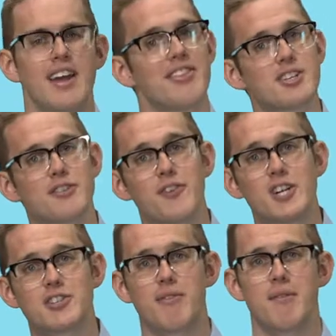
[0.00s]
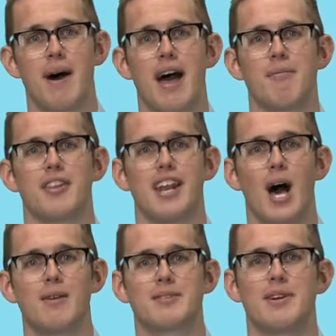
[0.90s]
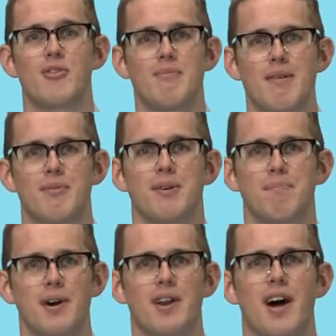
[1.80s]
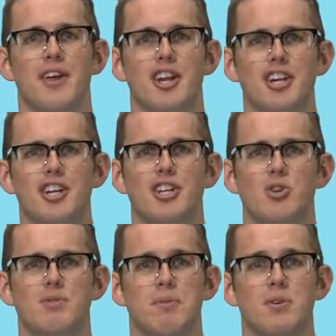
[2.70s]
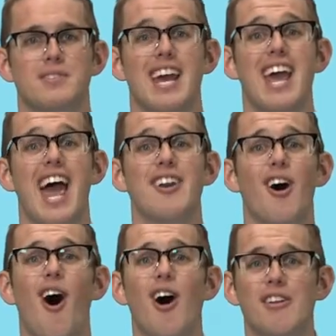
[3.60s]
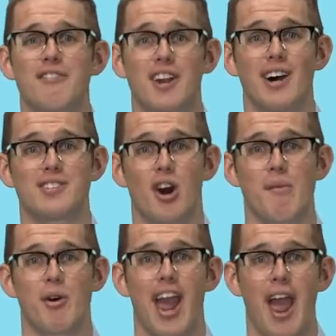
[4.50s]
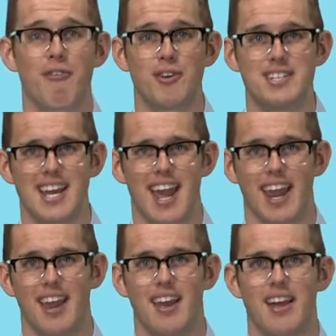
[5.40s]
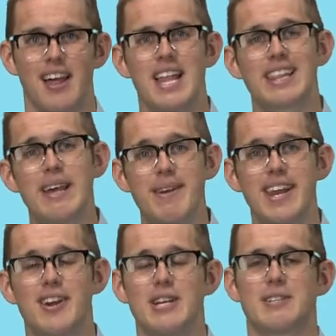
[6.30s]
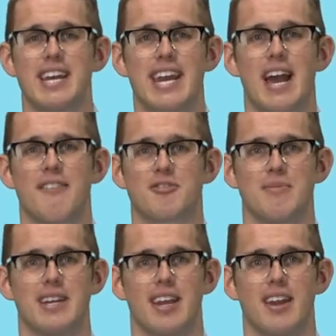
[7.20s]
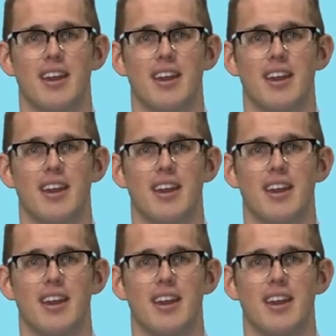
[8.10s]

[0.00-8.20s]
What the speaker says: There's a verse from the Bible that helps me remember to put on the good news boots and all of God's armor every day. Let me hear you say it after me.